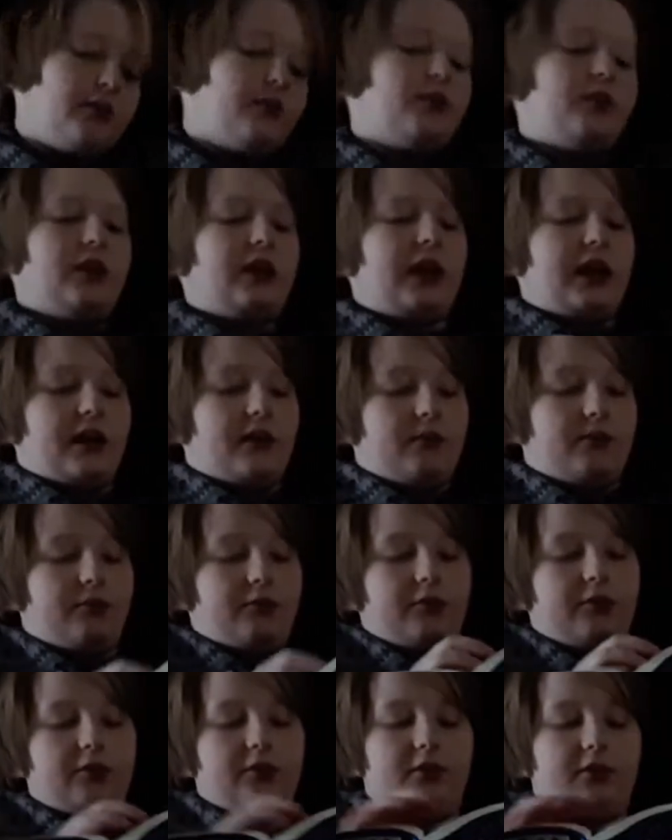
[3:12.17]

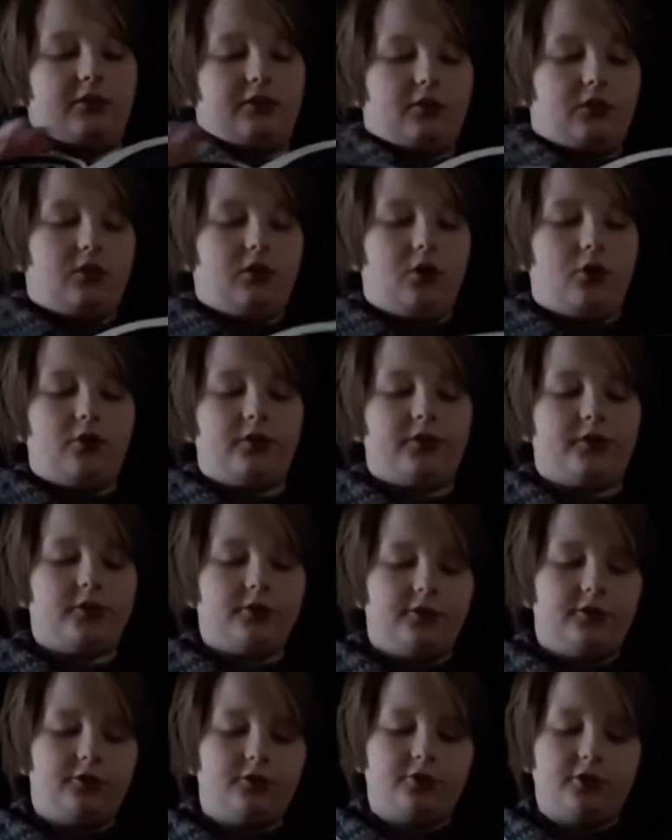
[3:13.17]
the Lower
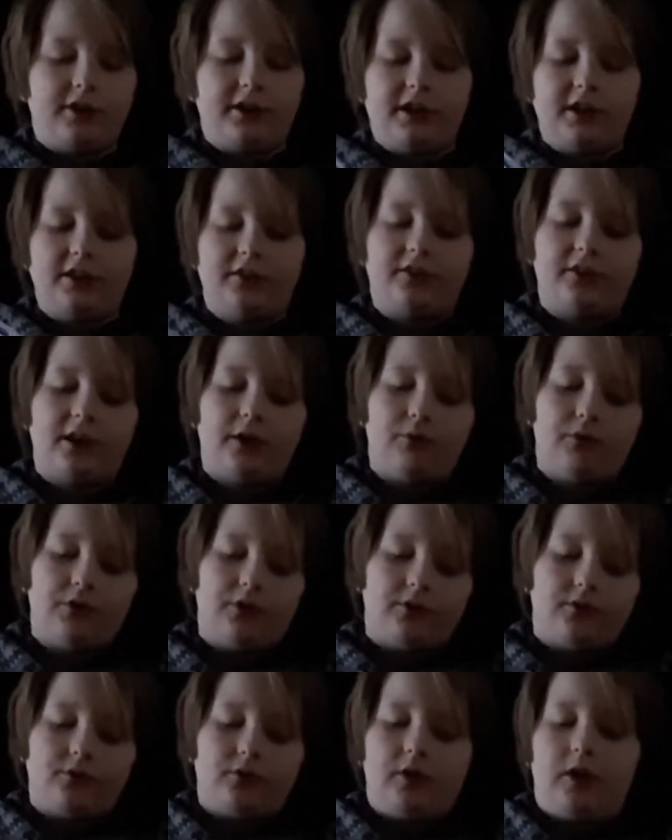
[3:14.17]
Surrey Street kids that were
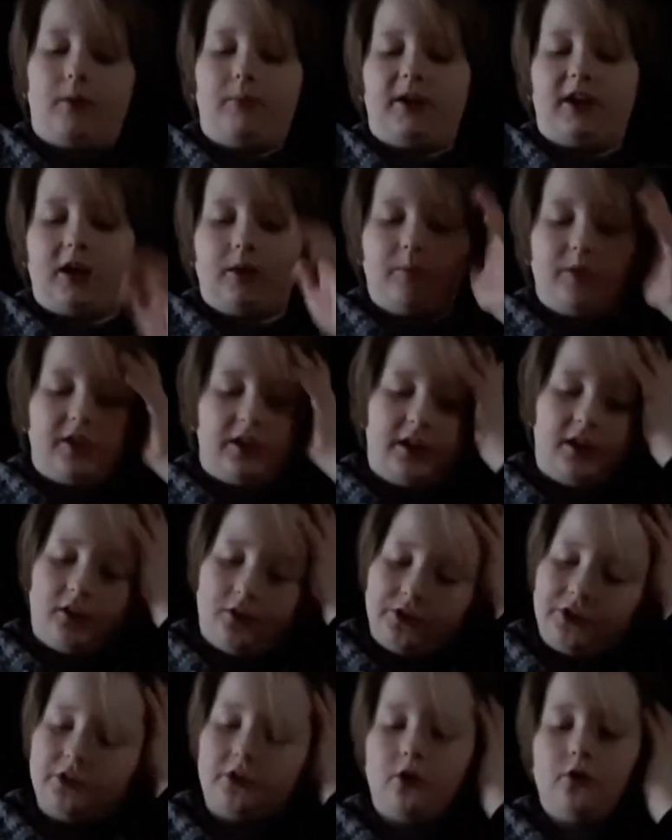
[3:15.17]
coming up the hill
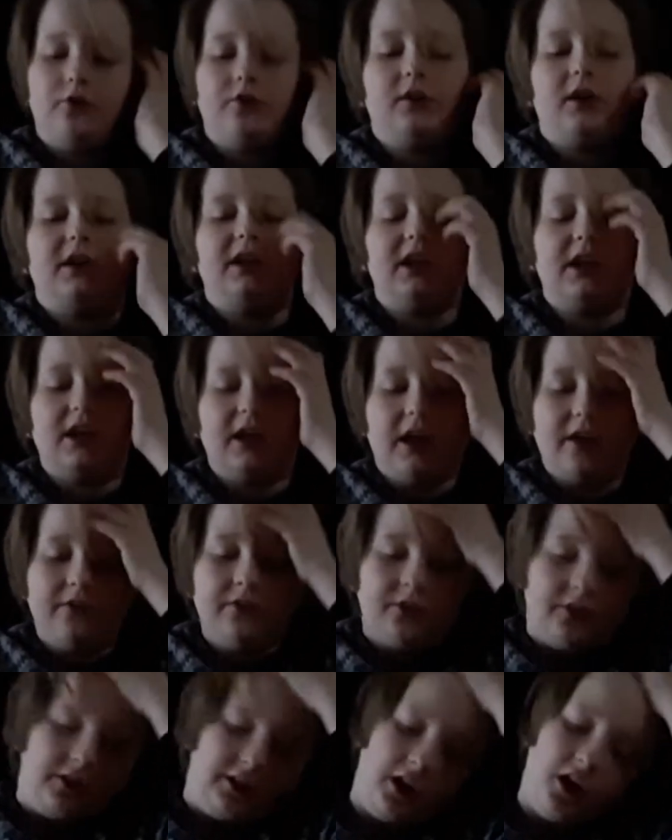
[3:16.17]
to go sledding
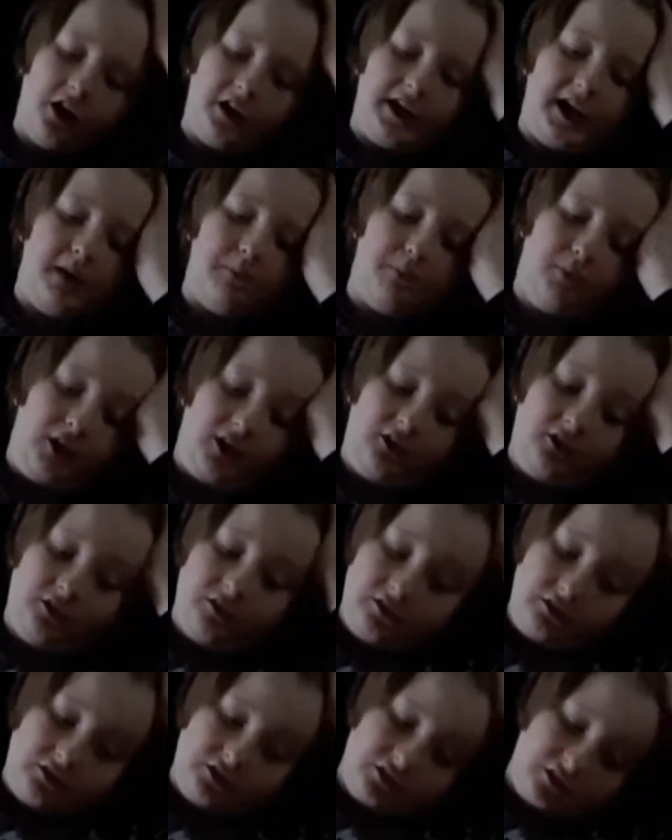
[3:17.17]
again, they got
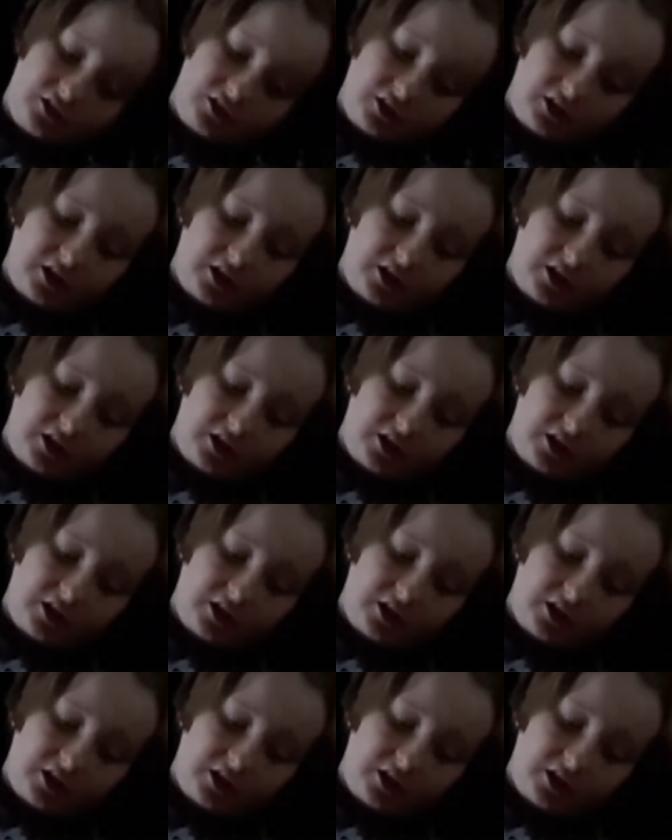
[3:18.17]
ambushed.